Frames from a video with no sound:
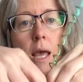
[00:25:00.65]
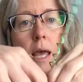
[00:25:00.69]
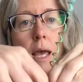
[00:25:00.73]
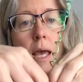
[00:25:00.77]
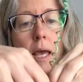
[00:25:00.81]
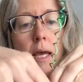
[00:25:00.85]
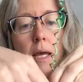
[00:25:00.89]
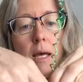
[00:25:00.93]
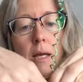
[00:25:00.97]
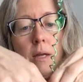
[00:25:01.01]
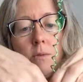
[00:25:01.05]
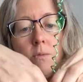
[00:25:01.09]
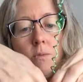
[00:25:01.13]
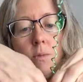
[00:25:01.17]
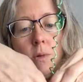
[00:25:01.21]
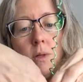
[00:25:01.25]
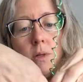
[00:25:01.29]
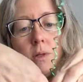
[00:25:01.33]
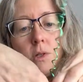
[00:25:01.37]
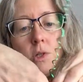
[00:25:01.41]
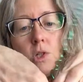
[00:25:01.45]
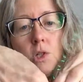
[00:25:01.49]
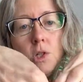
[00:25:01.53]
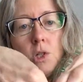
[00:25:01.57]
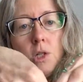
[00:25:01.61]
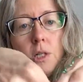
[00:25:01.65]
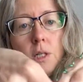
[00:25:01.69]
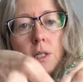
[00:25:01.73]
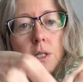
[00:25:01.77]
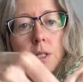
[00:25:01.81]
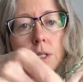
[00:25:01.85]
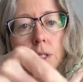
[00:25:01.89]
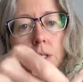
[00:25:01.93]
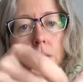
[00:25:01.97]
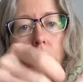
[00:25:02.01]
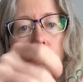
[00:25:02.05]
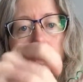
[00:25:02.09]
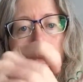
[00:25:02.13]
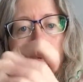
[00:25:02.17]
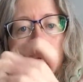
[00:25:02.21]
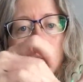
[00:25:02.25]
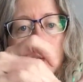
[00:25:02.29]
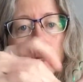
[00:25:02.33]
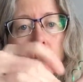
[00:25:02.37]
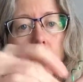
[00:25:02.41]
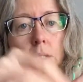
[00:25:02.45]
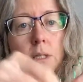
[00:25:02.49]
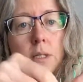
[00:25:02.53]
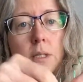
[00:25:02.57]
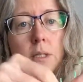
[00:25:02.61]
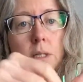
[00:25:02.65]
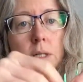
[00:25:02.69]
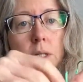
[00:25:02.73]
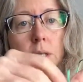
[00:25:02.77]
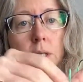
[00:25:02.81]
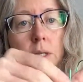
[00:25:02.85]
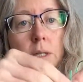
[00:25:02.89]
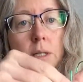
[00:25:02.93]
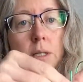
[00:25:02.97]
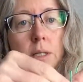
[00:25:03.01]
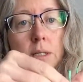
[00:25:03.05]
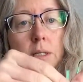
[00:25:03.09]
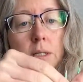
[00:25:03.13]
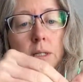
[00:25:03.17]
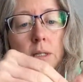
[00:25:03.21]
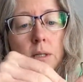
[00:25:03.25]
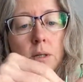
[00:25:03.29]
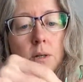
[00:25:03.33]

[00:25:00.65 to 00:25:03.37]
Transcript: and we'll just twist this